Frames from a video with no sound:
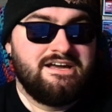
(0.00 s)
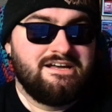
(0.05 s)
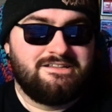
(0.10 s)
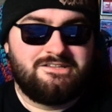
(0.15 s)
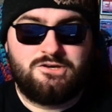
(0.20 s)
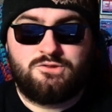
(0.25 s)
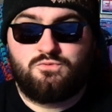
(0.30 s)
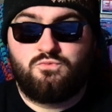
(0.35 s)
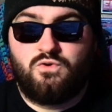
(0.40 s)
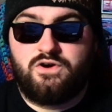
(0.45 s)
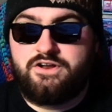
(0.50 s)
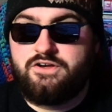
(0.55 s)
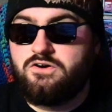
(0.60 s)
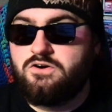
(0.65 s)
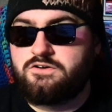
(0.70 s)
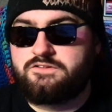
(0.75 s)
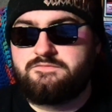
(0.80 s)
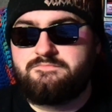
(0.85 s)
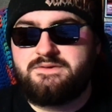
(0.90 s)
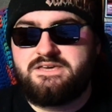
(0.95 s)
This one
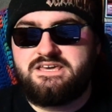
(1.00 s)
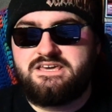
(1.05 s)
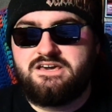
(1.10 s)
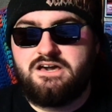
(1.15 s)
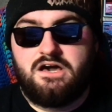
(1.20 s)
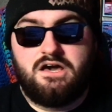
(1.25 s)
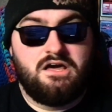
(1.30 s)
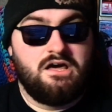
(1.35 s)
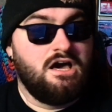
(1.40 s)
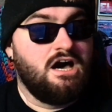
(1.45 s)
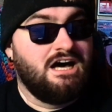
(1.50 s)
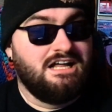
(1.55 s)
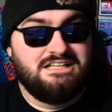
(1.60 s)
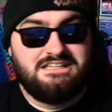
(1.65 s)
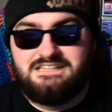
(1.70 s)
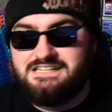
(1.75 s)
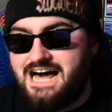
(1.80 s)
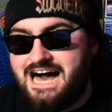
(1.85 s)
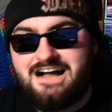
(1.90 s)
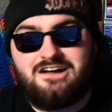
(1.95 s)
hooked me a
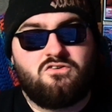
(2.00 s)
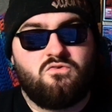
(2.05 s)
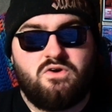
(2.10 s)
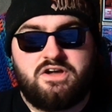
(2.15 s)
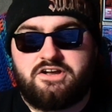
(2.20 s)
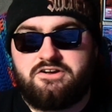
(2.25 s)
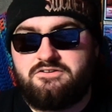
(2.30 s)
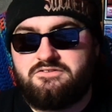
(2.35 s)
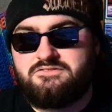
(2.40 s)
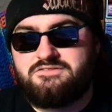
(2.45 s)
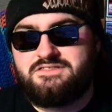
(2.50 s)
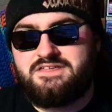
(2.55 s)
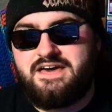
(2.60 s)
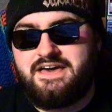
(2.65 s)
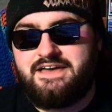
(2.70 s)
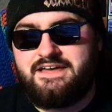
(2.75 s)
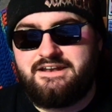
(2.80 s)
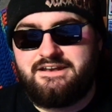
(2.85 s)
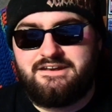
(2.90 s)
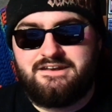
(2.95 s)
lot quicker
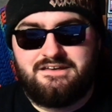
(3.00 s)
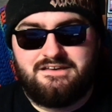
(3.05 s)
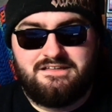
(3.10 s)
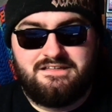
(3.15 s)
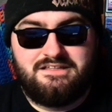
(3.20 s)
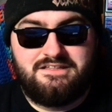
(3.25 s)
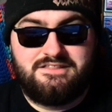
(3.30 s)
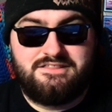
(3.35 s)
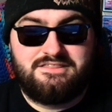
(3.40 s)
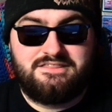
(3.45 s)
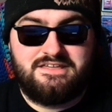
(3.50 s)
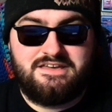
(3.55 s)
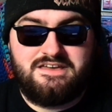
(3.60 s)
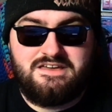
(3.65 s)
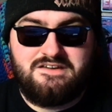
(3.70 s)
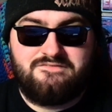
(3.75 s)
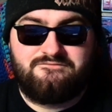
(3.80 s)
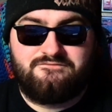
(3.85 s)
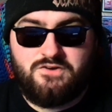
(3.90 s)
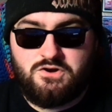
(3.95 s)
than
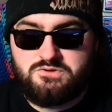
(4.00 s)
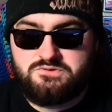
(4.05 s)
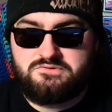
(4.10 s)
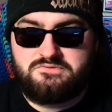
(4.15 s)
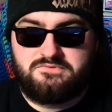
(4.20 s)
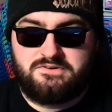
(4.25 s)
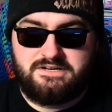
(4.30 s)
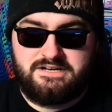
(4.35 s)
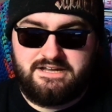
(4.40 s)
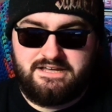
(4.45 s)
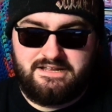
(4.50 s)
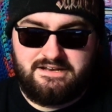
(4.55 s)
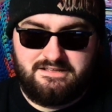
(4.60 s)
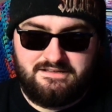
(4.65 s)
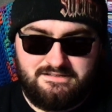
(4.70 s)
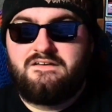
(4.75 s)
the first one did.